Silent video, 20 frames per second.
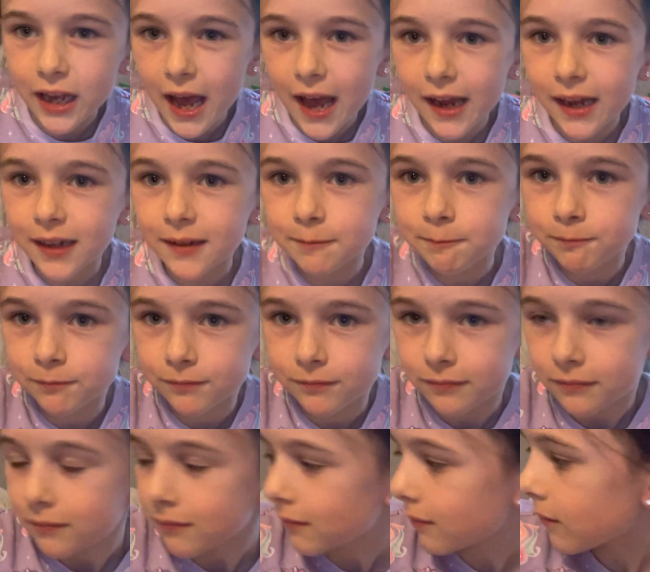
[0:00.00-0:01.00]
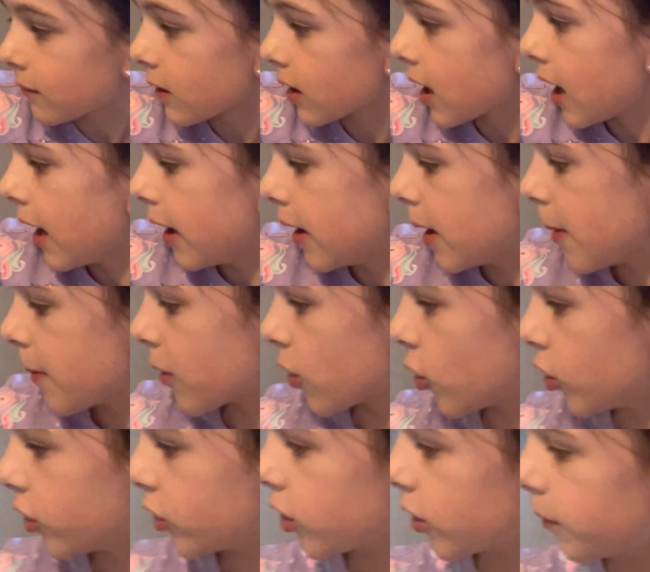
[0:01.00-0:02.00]
today I am
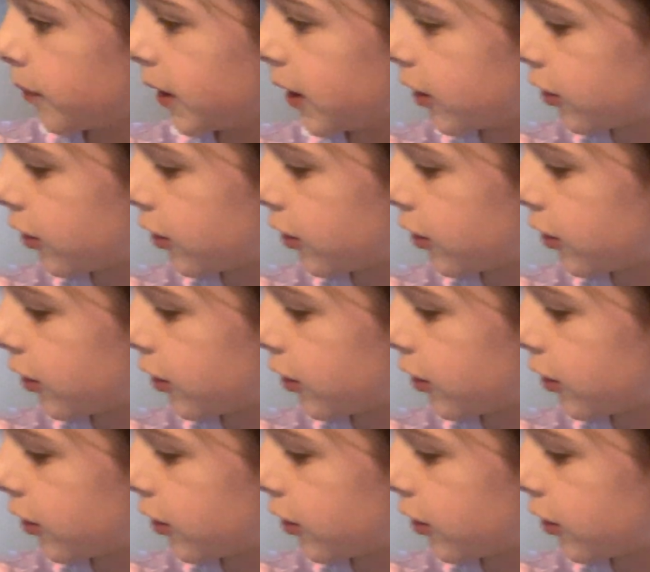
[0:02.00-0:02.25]
going to be